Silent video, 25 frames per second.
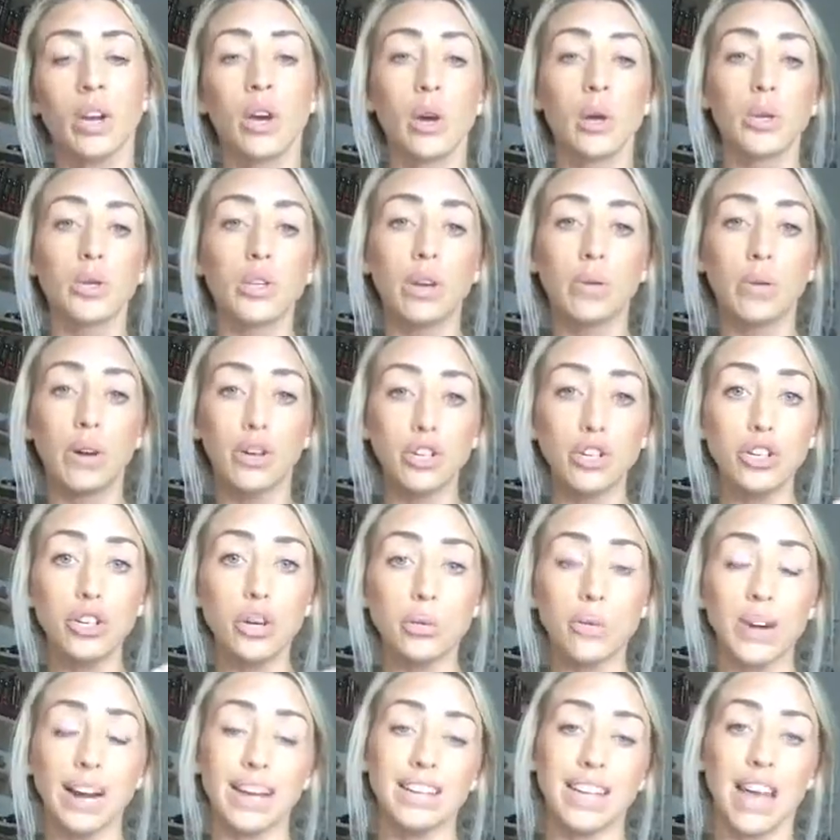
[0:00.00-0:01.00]
So I want you to
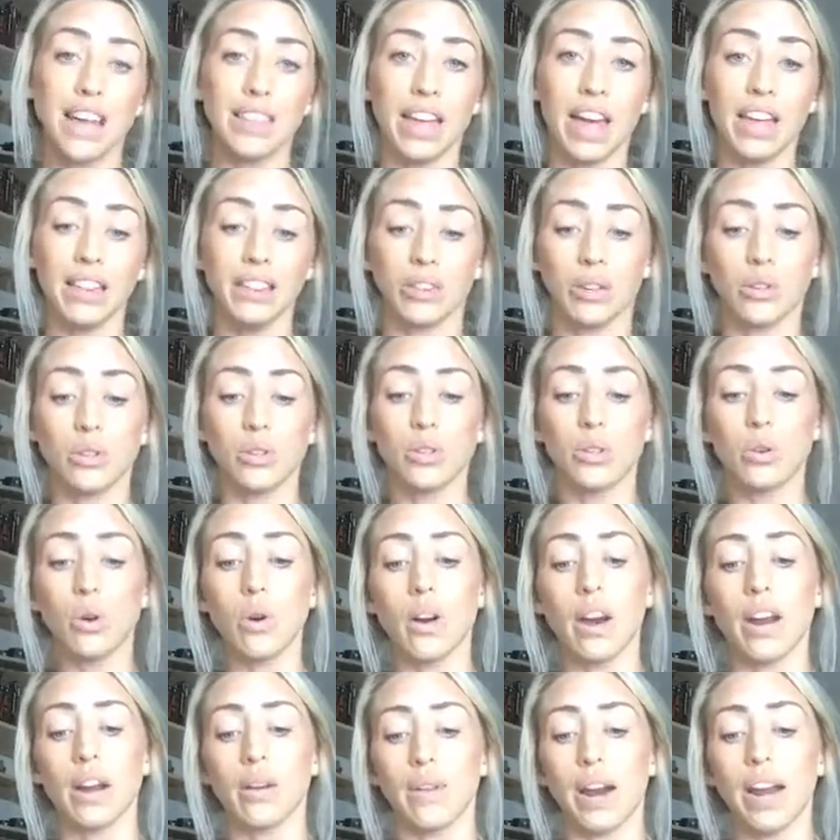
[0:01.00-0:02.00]
write down that little
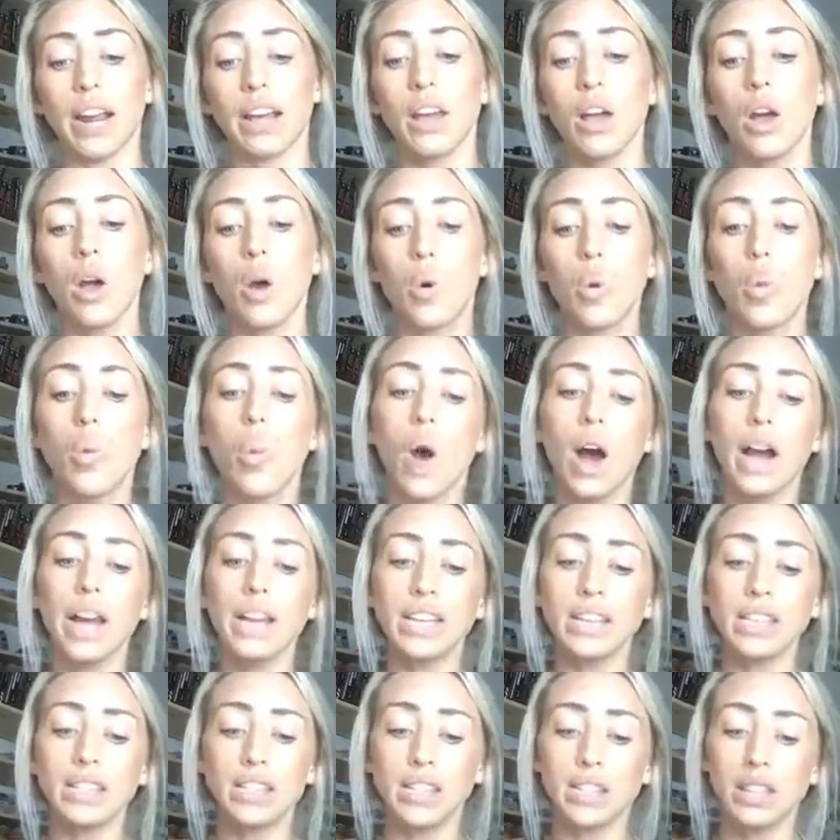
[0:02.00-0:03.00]
story, right? What
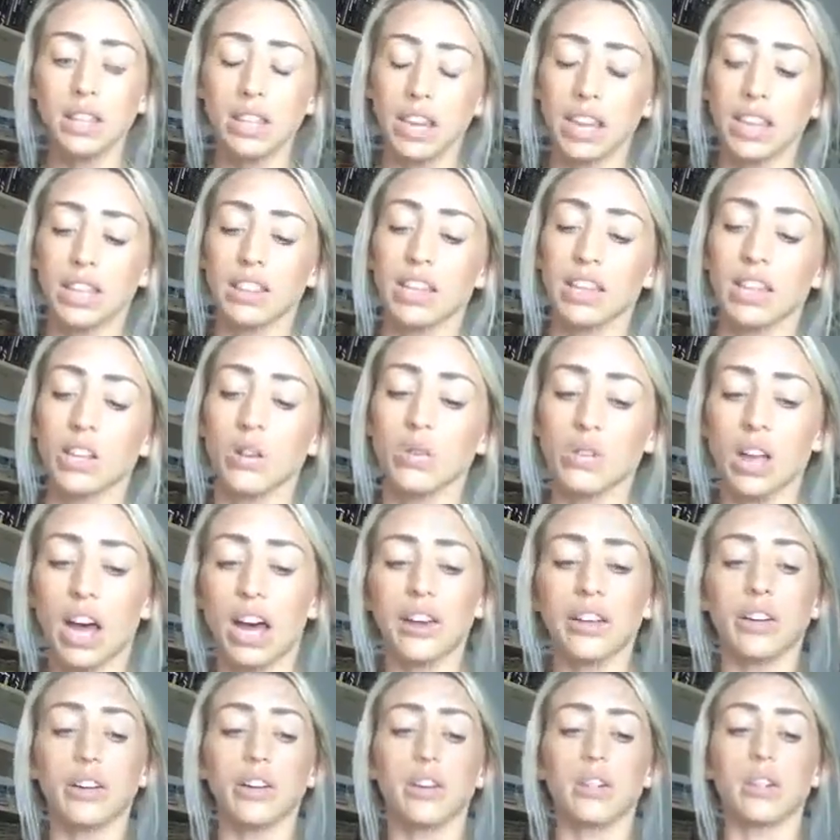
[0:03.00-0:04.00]
is the thing that you tell
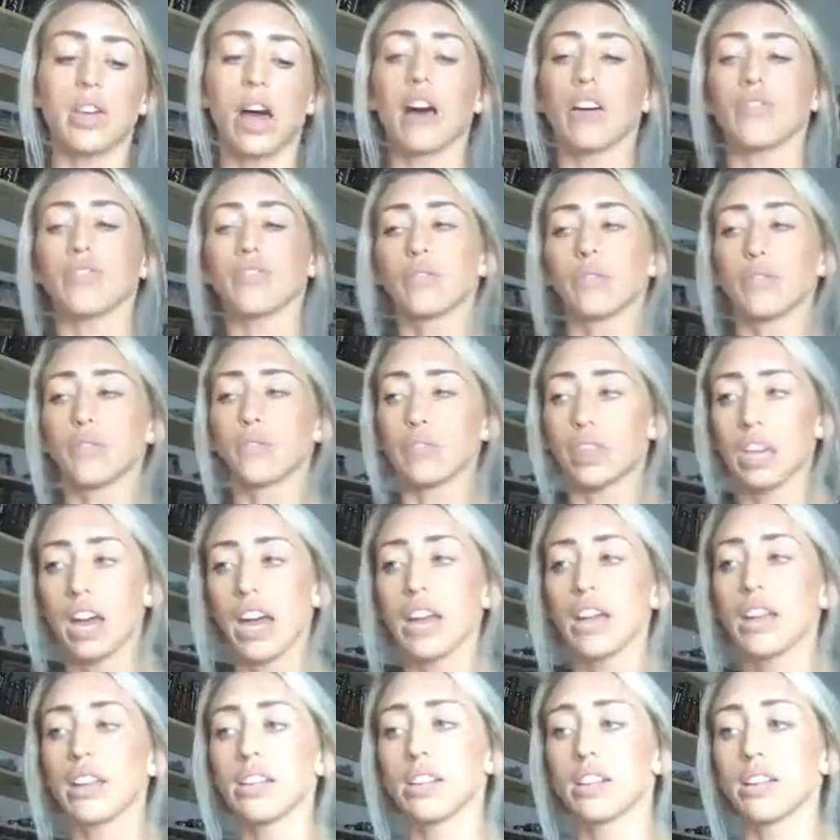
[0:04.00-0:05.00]
yourself
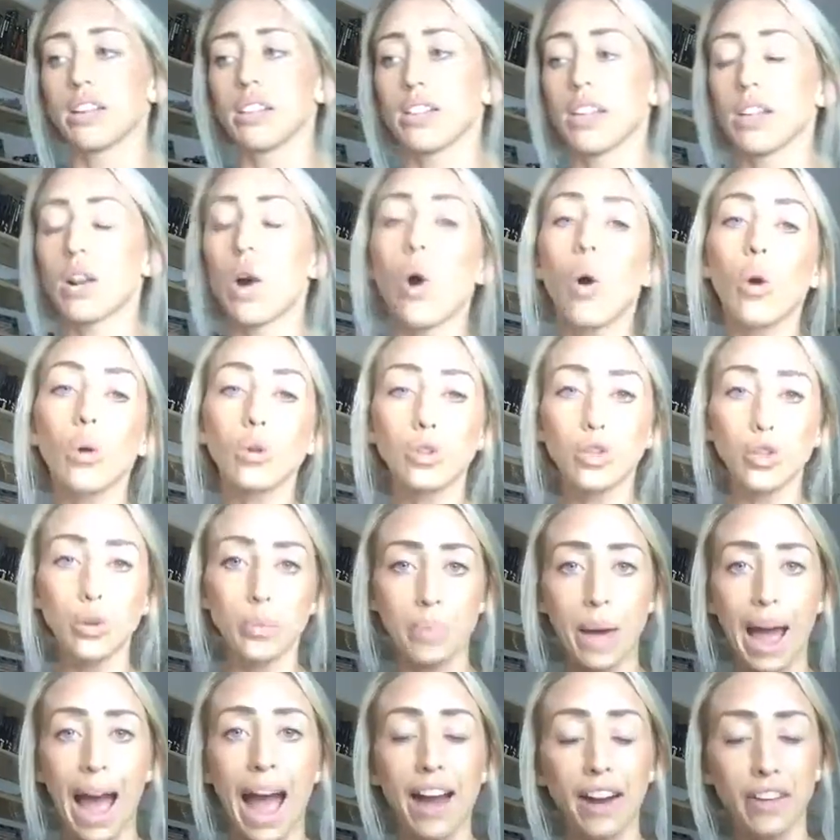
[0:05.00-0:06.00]
that holds you
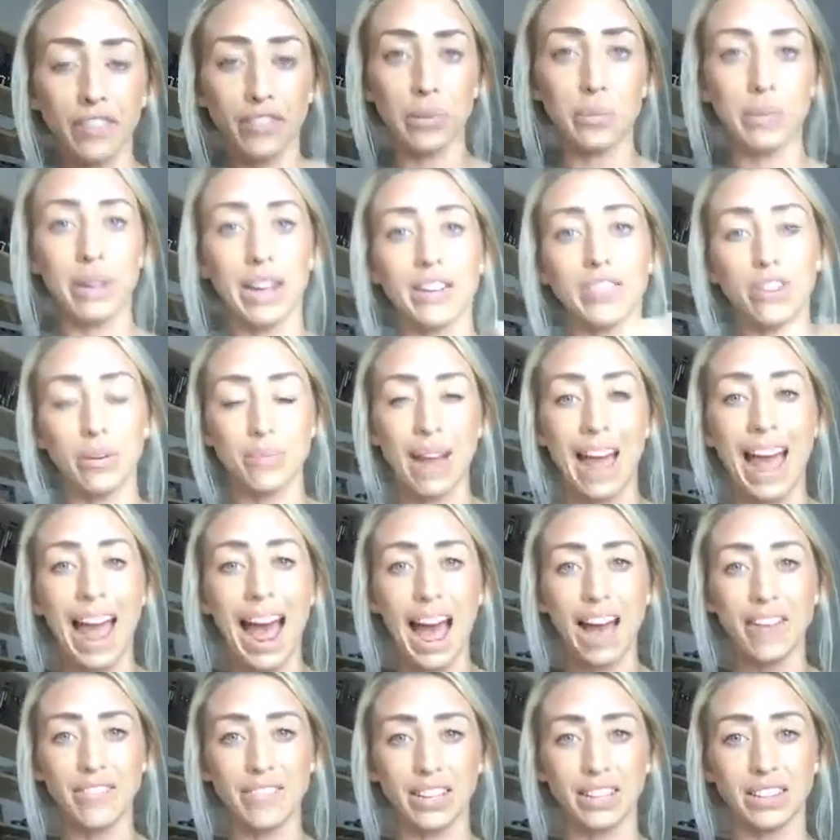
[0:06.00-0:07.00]
back from
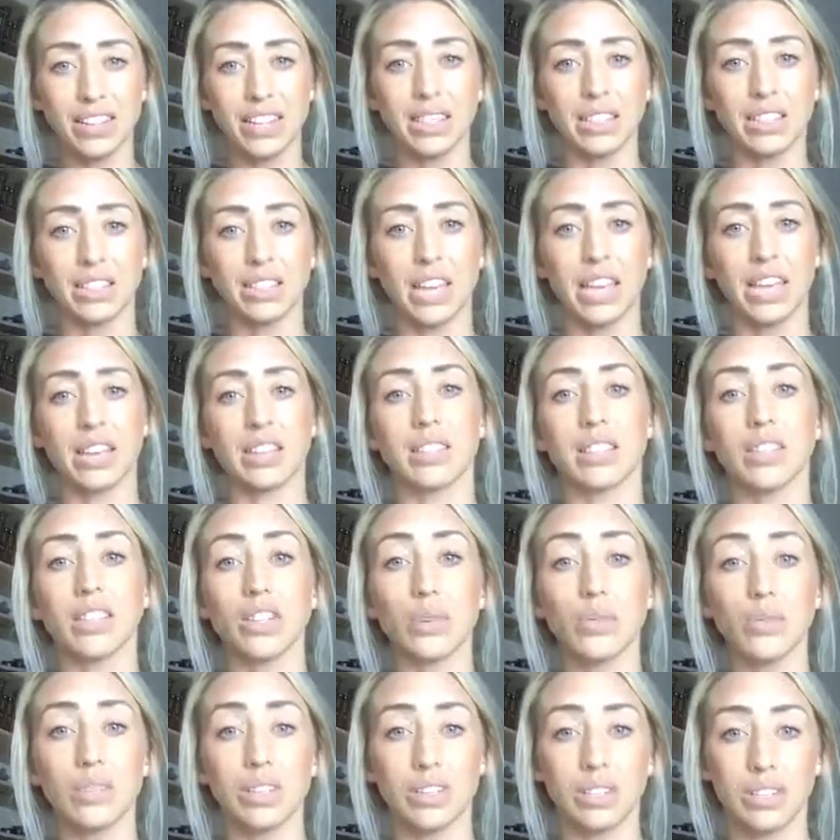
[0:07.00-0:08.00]
having these things that
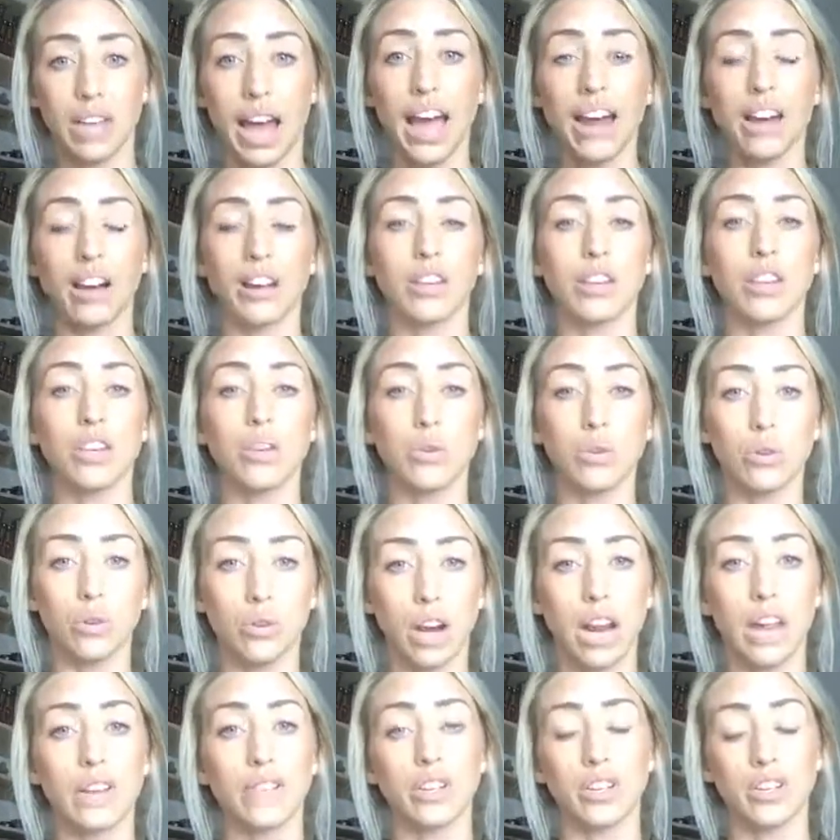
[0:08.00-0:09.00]
you desire, that you
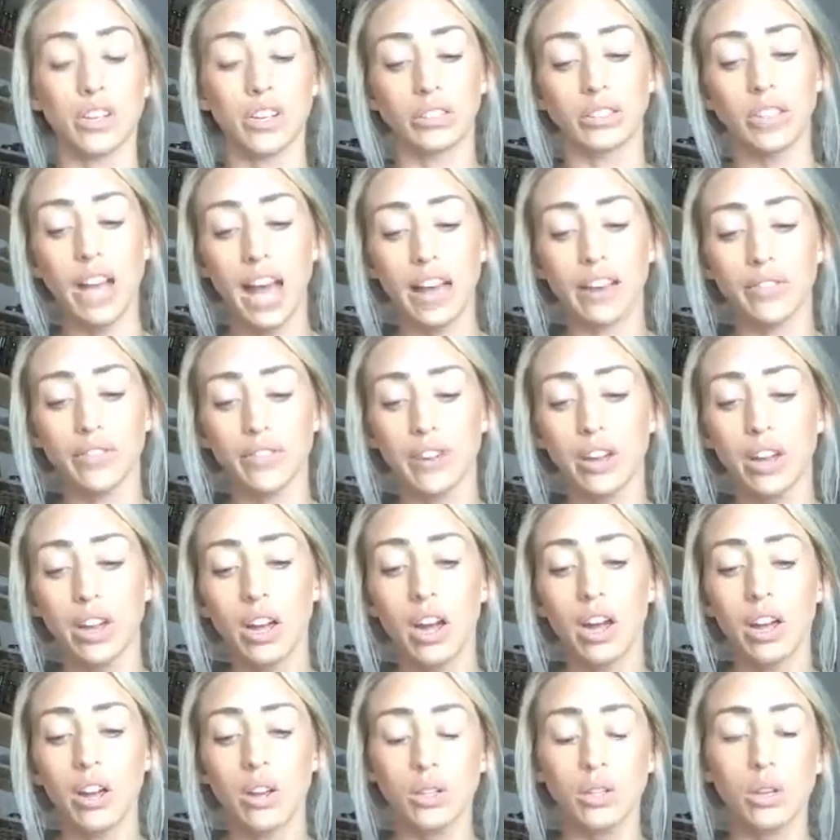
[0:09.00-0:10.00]
crave in your life?
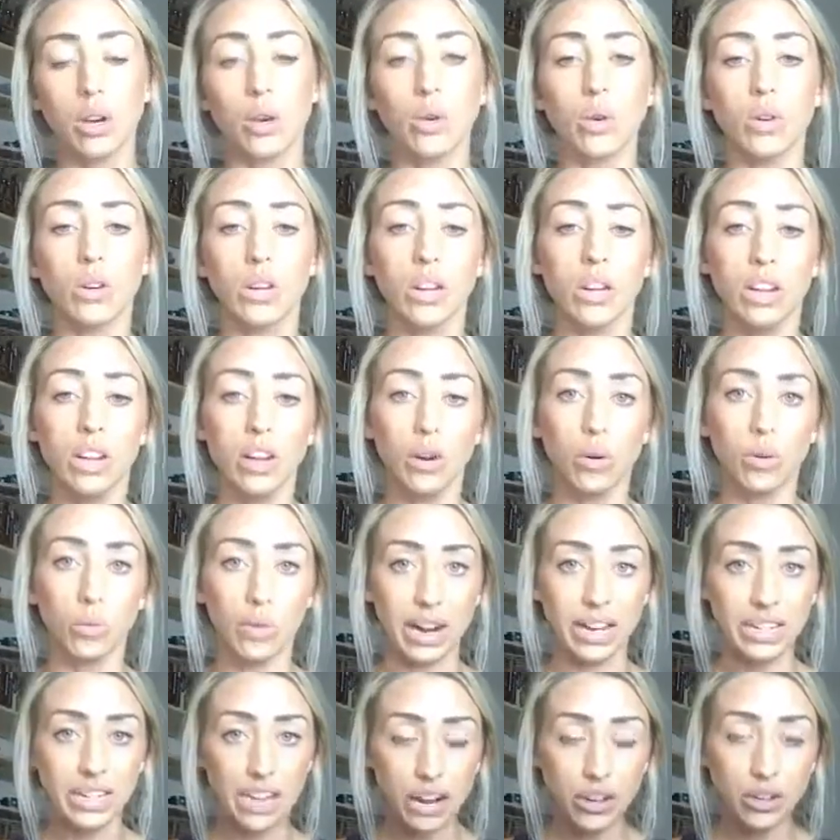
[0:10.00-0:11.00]
So
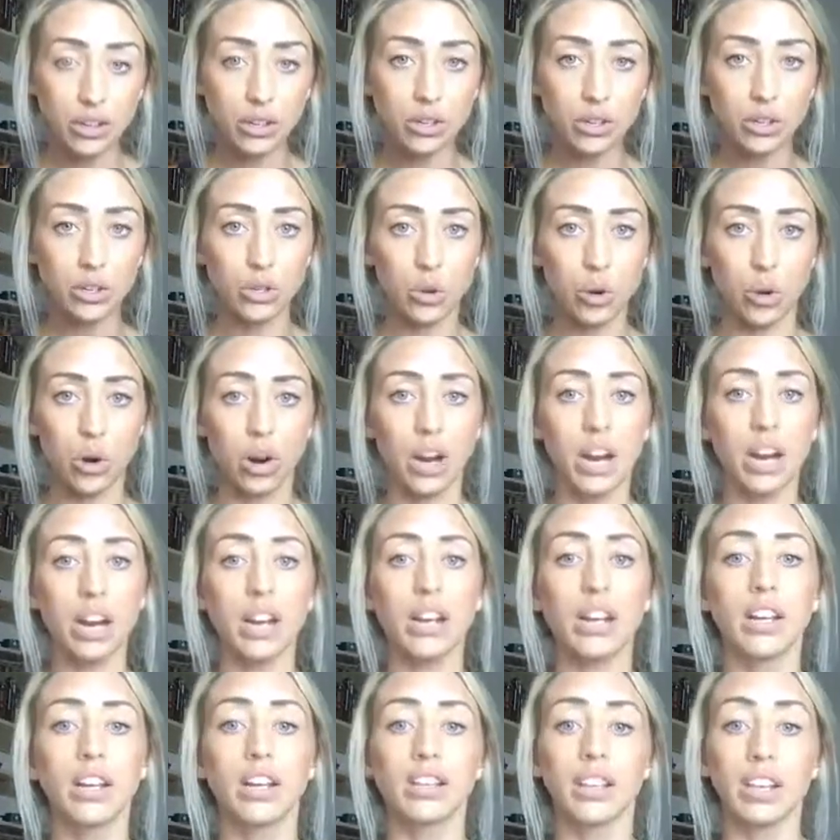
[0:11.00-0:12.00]
write down your story,
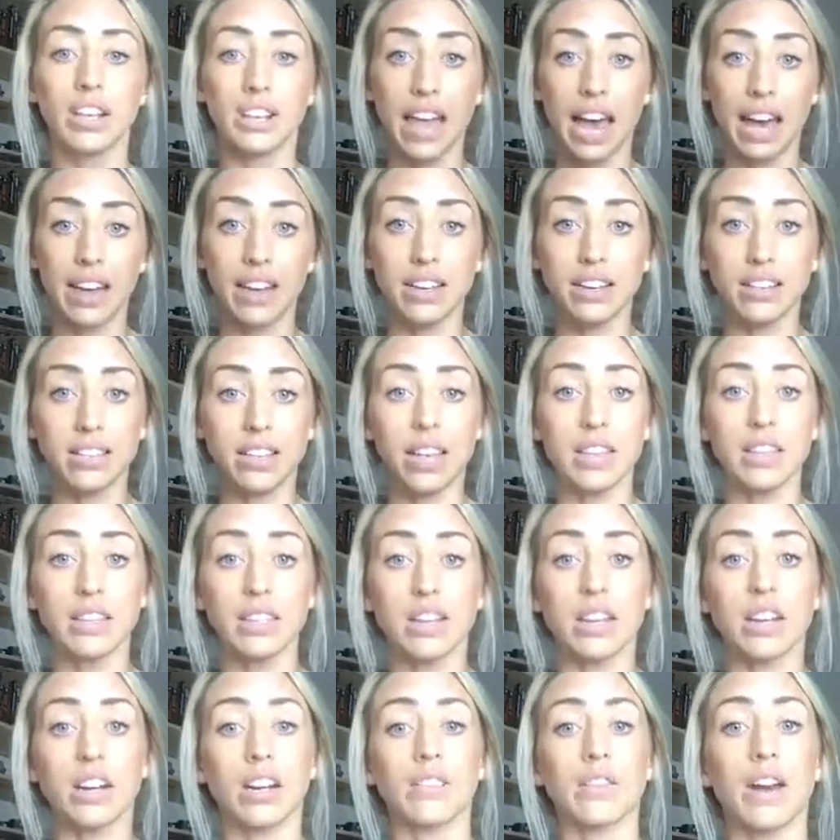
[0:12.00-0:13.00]
like Alex has
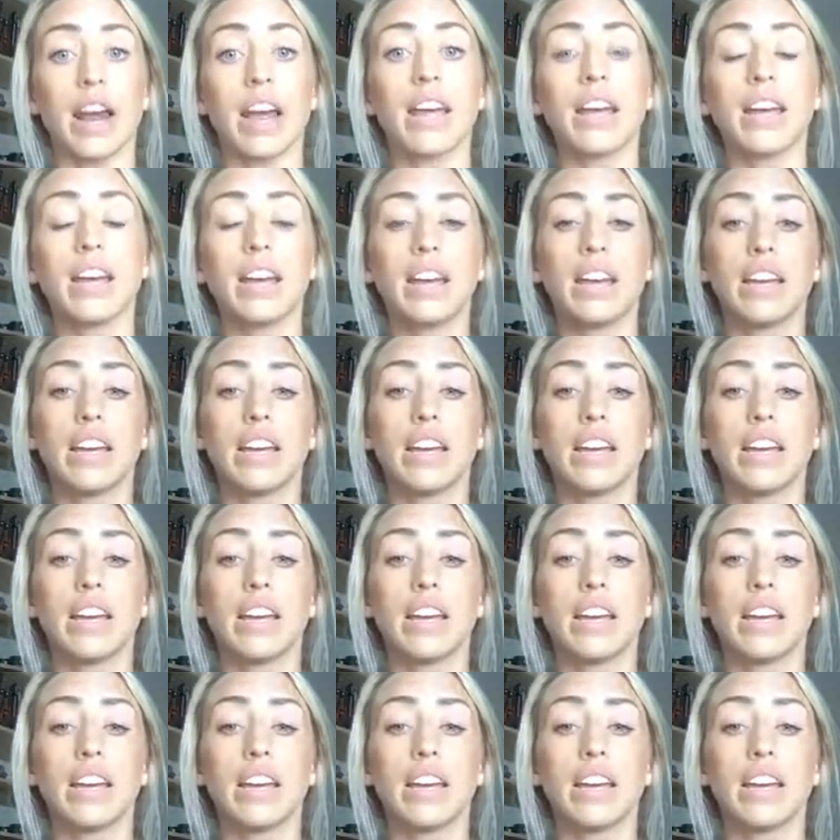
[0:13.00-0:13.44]
here, right?